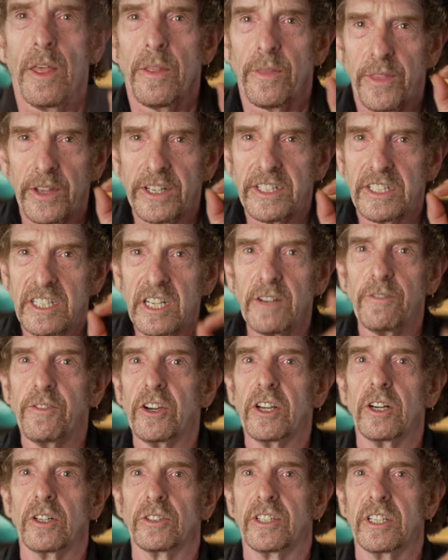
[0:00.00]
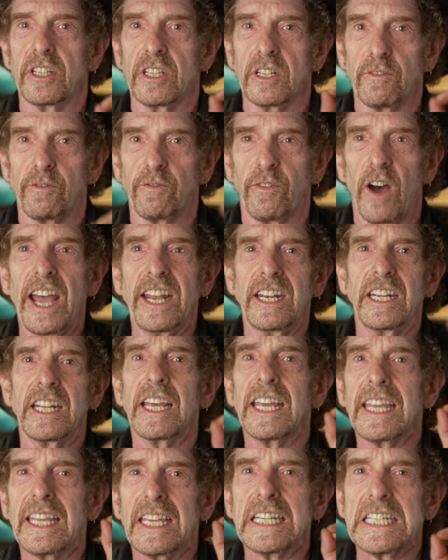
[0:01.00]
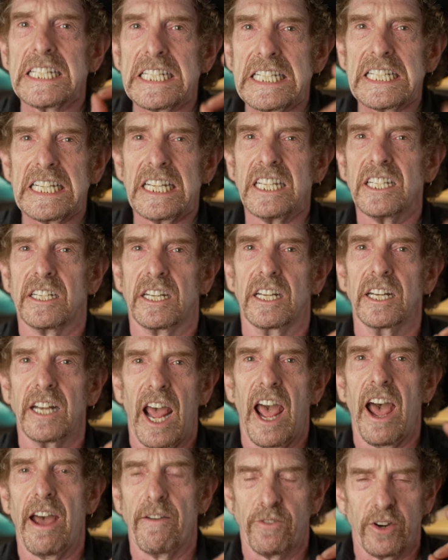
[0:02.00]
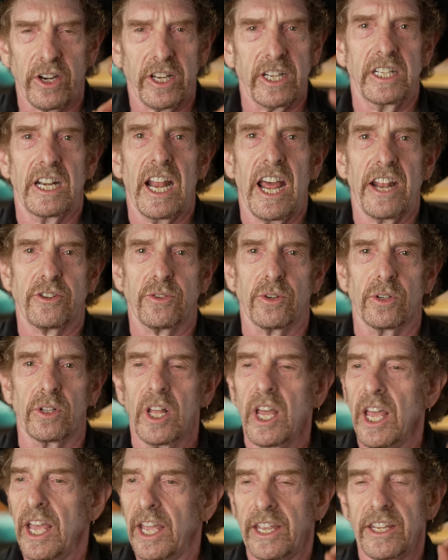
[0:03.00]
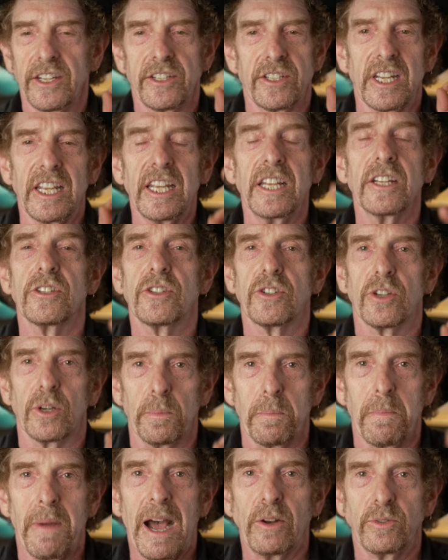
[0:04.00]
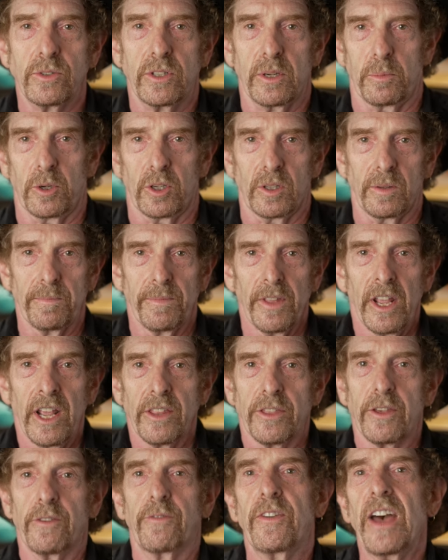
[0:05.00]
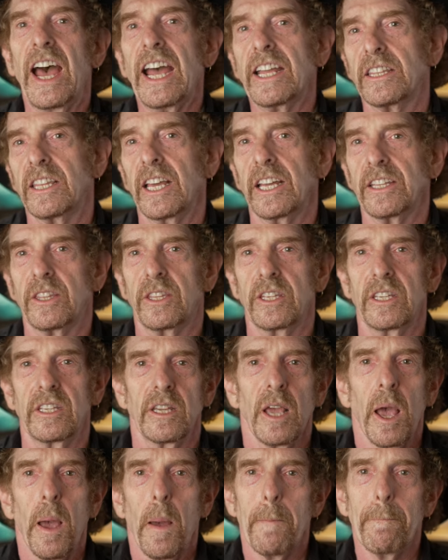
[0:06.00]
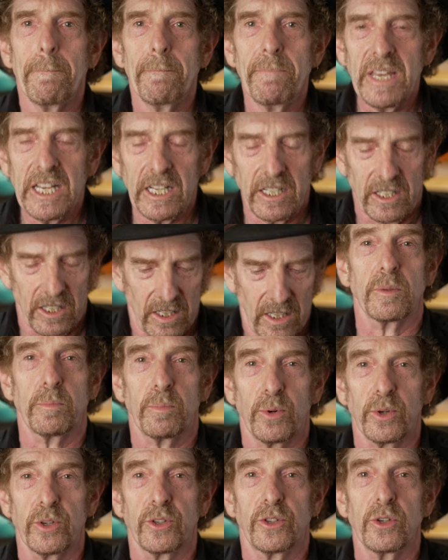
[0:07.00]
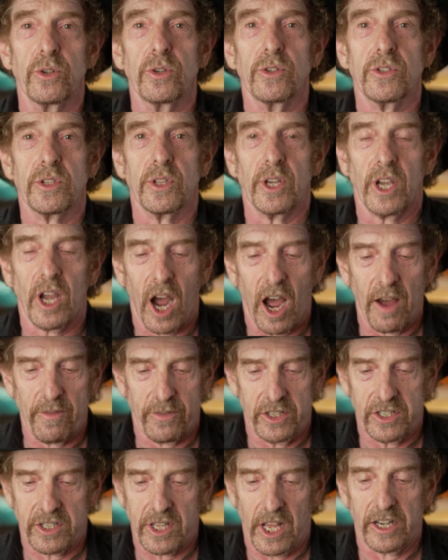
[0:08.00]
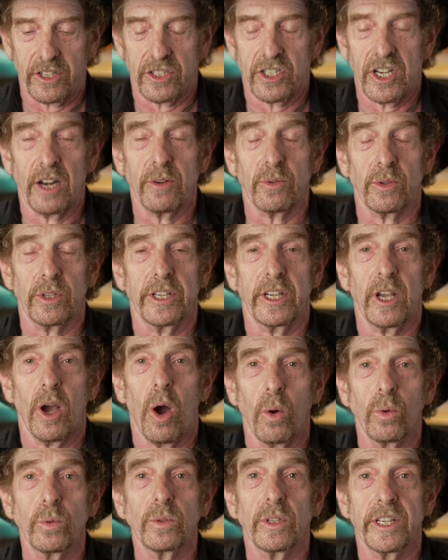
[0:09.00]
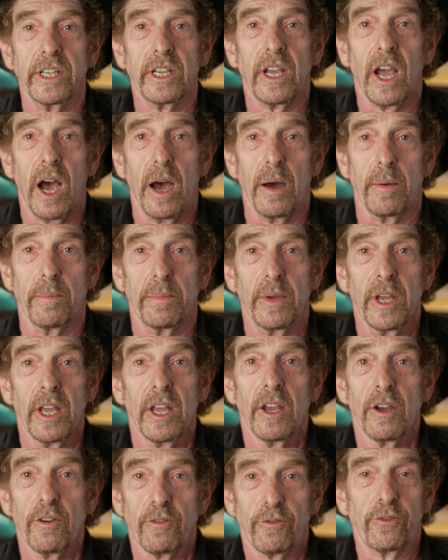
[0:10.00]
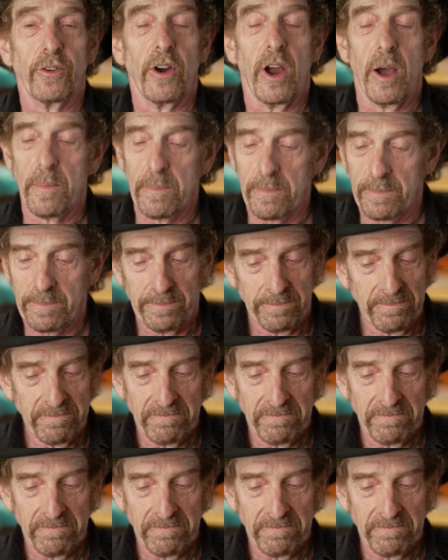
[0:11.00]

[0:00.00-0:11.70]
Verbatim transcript: The difficulty in finding a consistent African natural is insurmountable. The fact that the mill produced the coffees that generally only come from